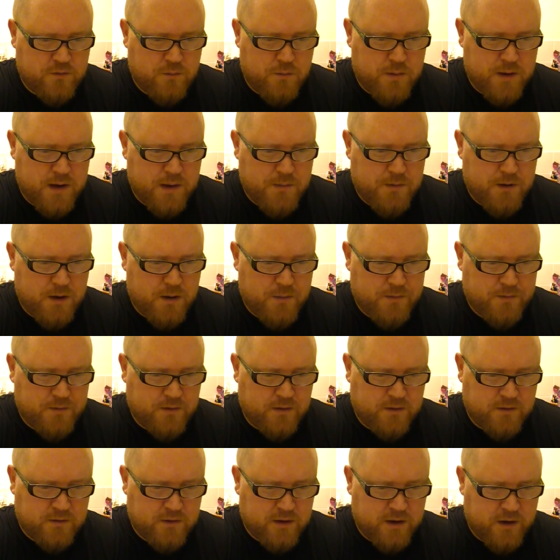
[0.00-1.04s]
for many
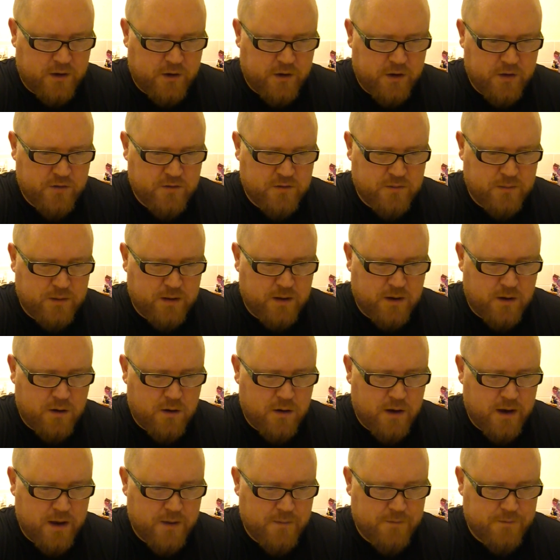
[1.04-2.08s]
purposes and are known to be
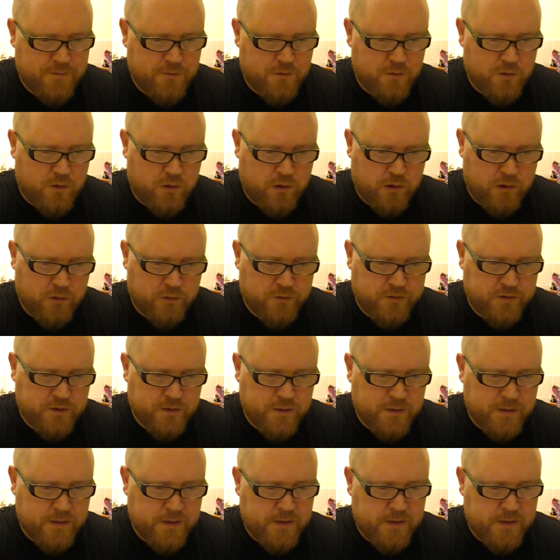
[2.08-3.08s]
high in fruit oils.